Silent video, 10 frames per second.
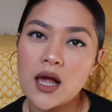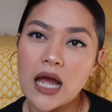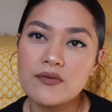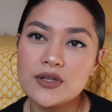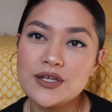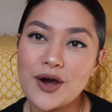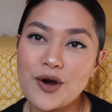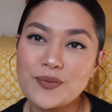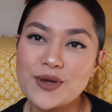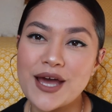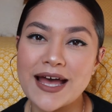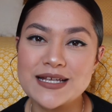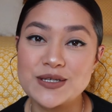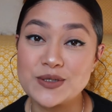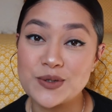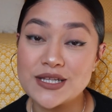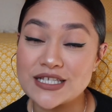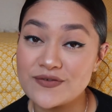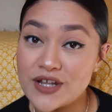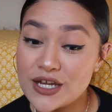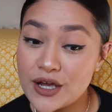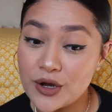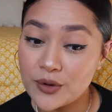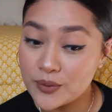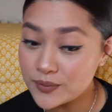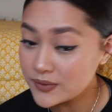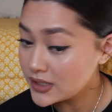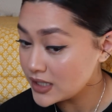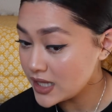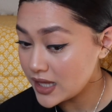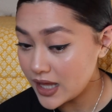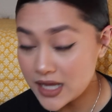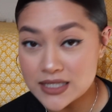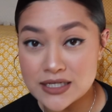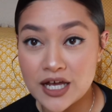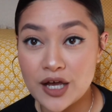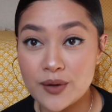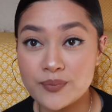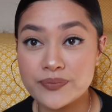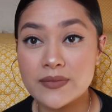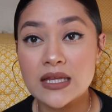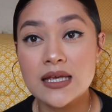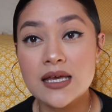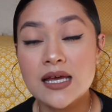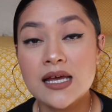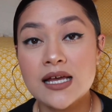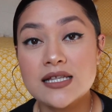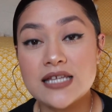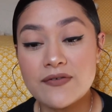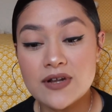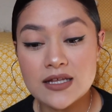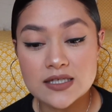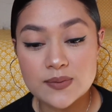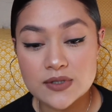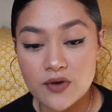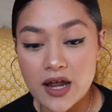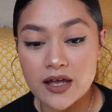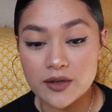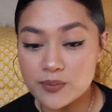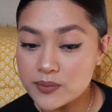I really hope you guys enjoy this video, and definitely subscribe.